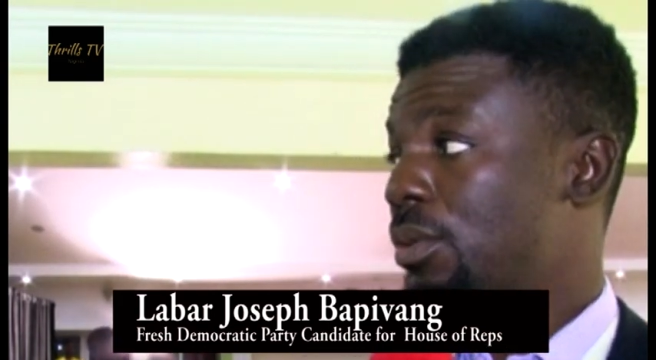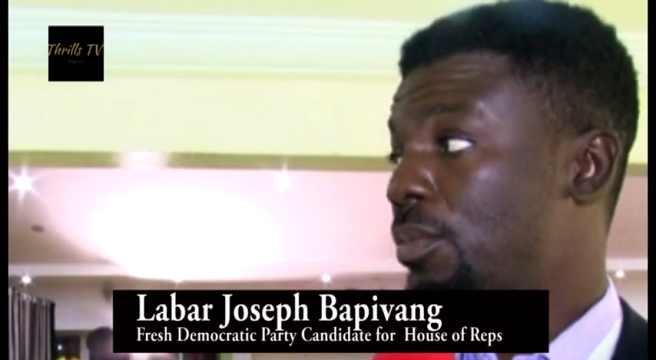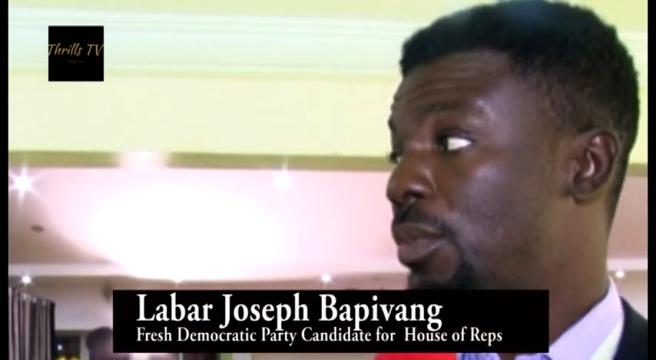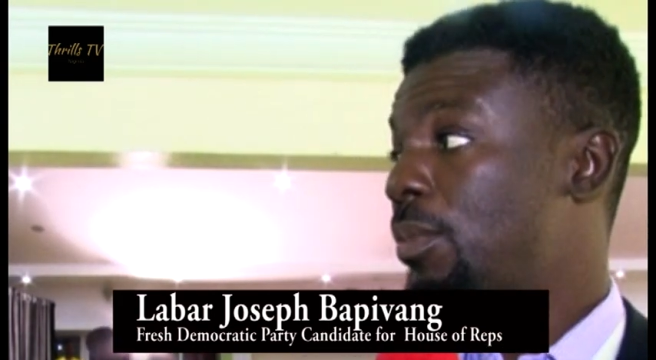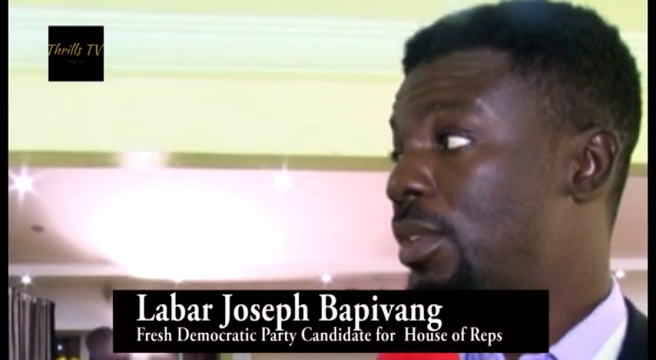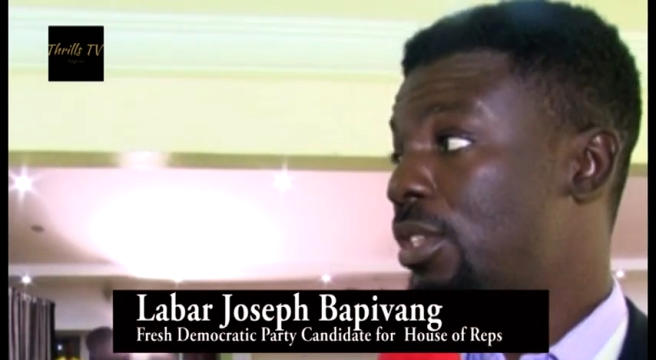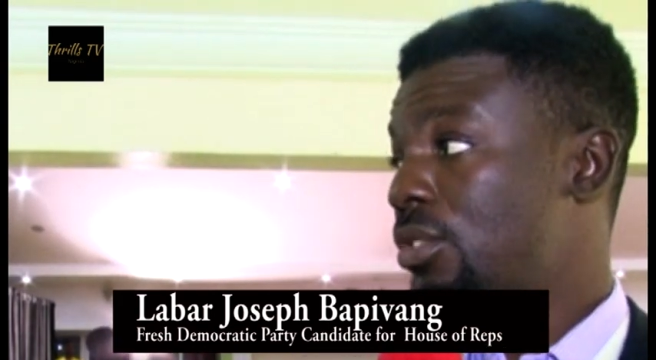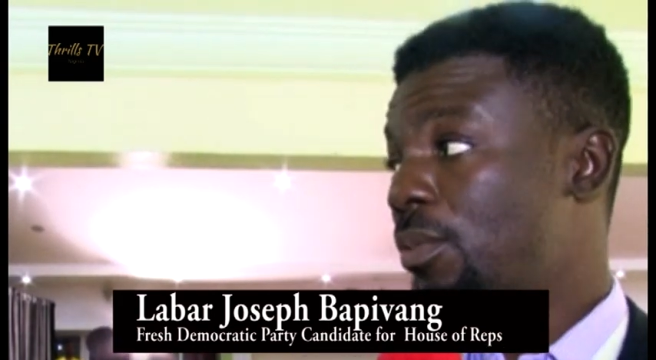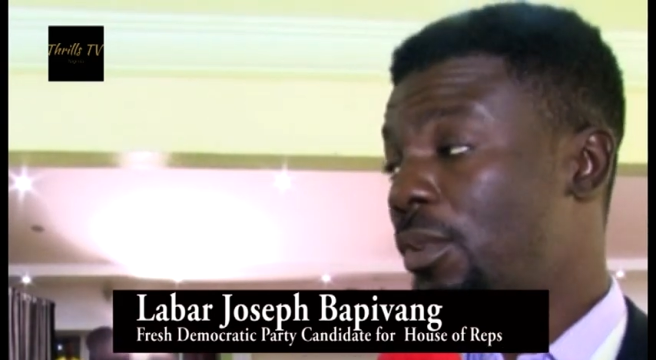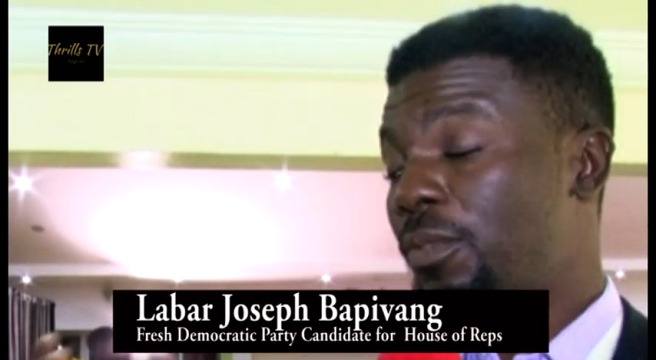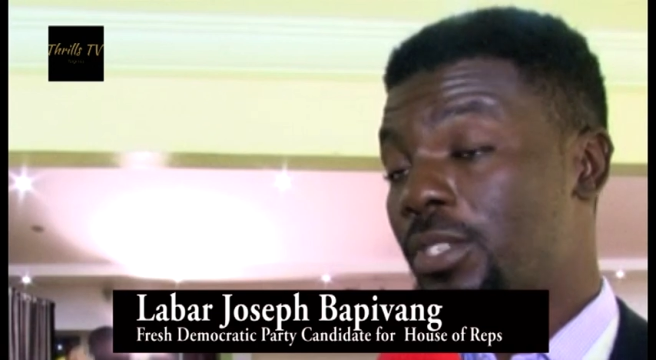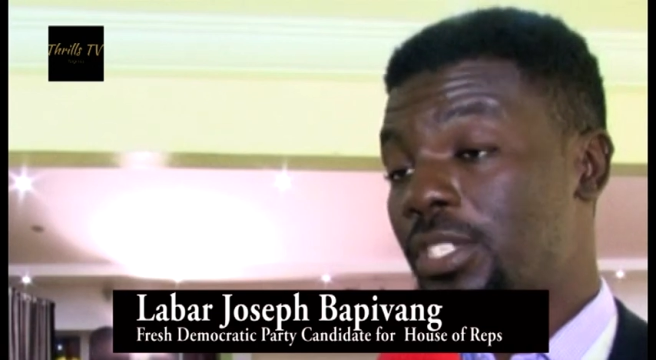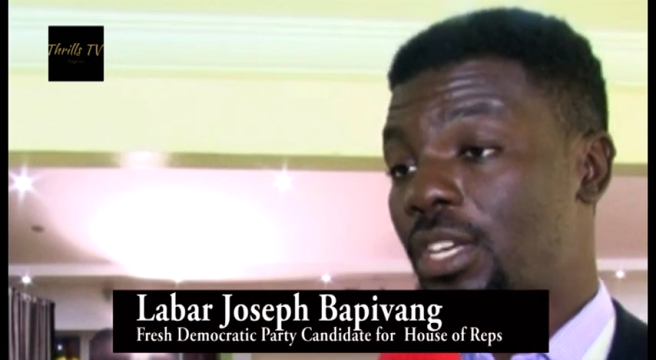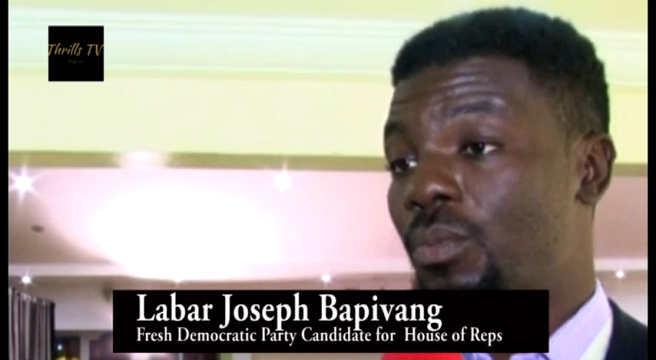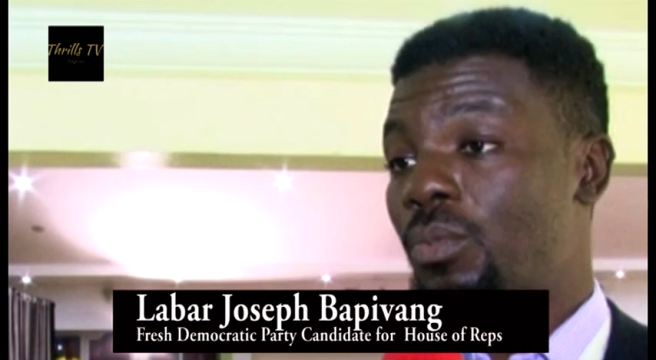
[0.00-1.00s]
maybe some of
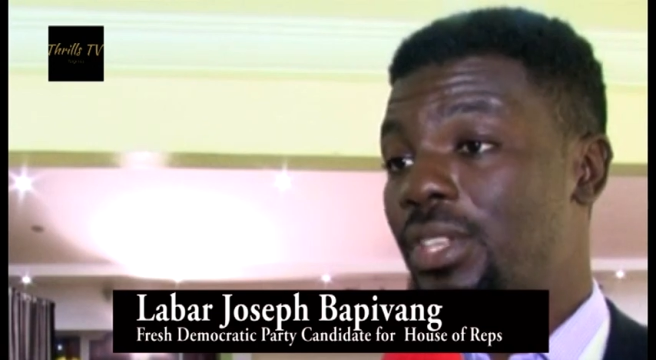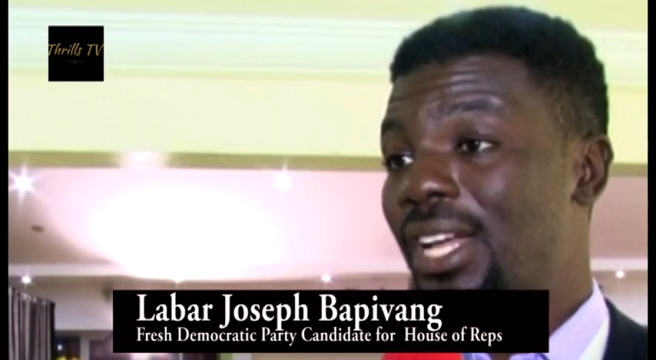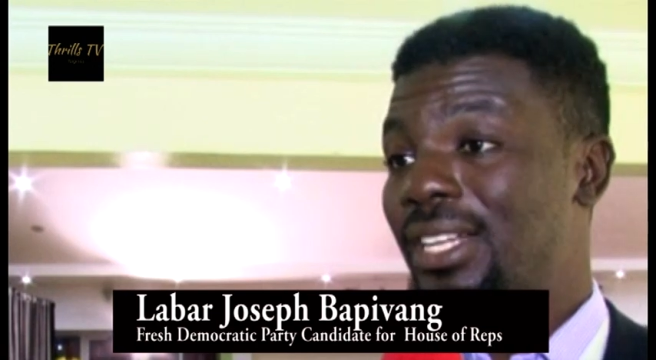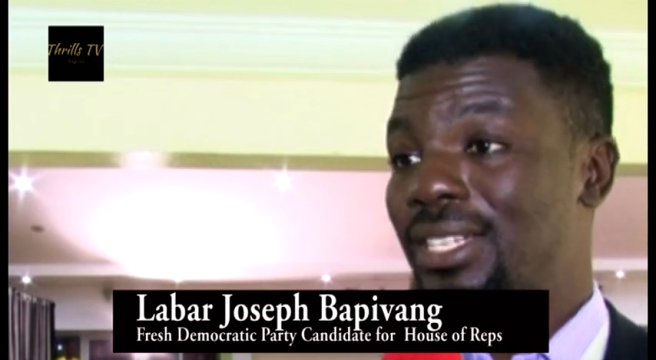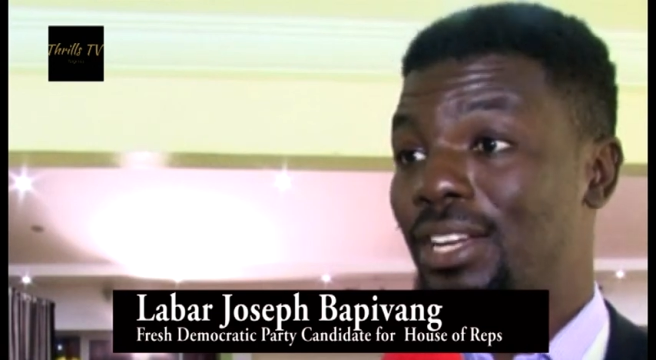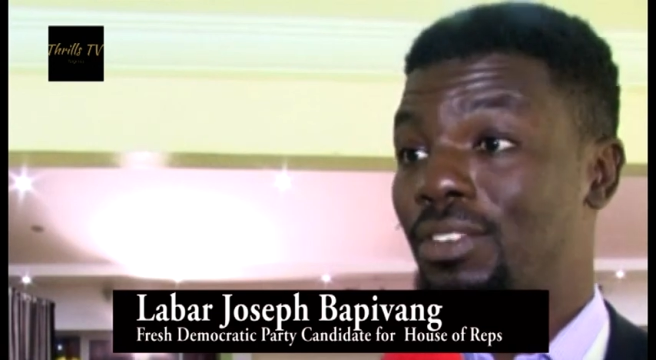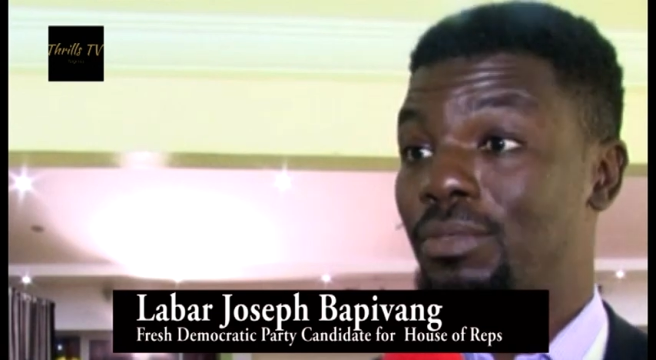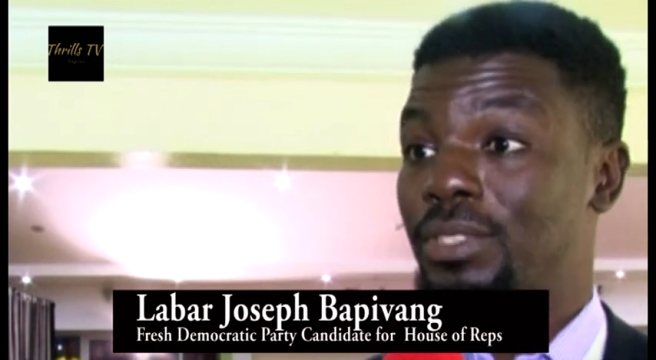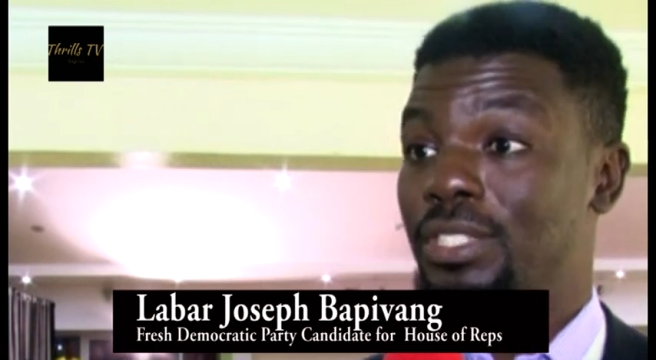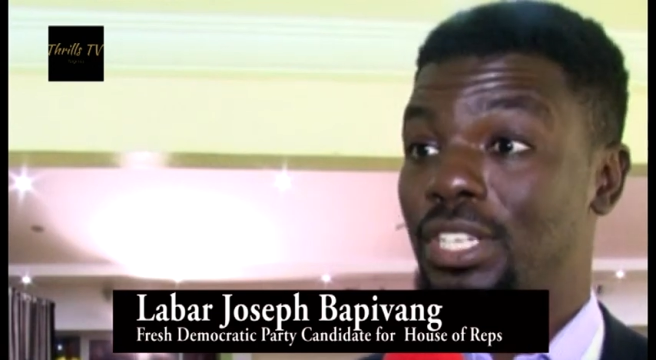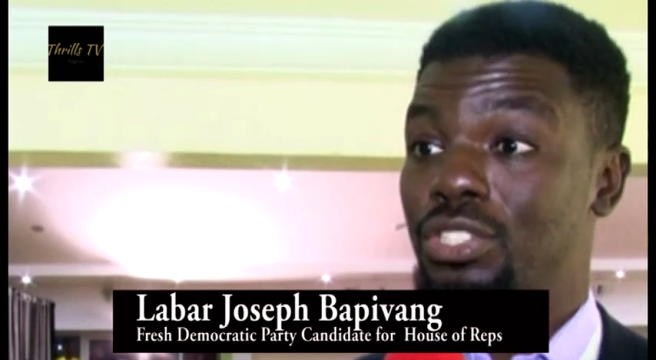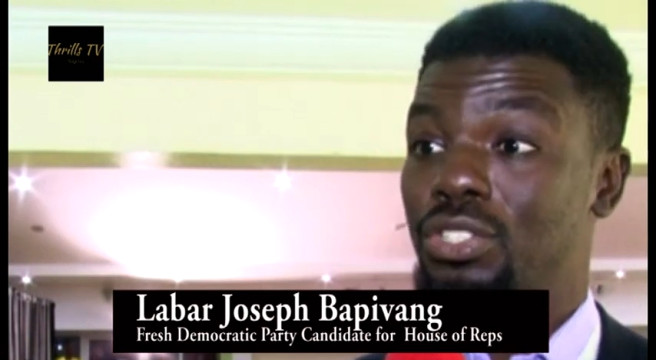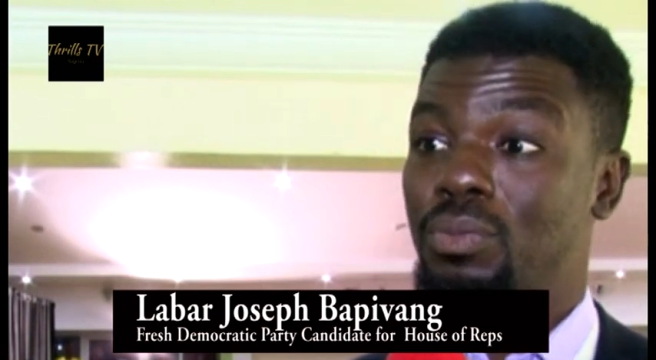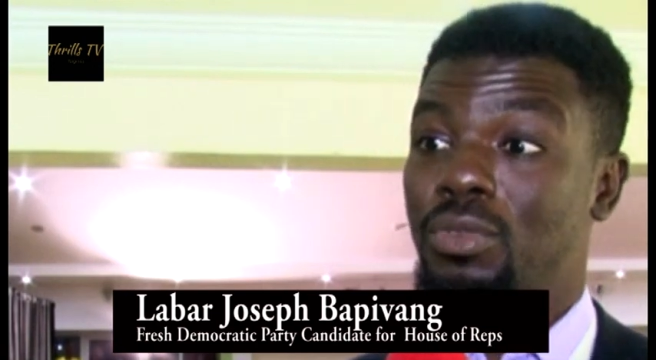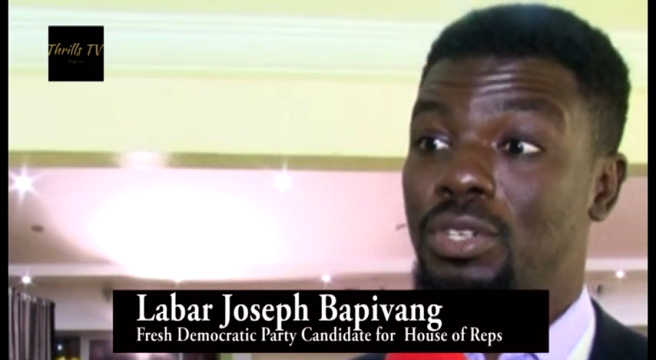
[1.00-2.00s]
us came with that kind of intention.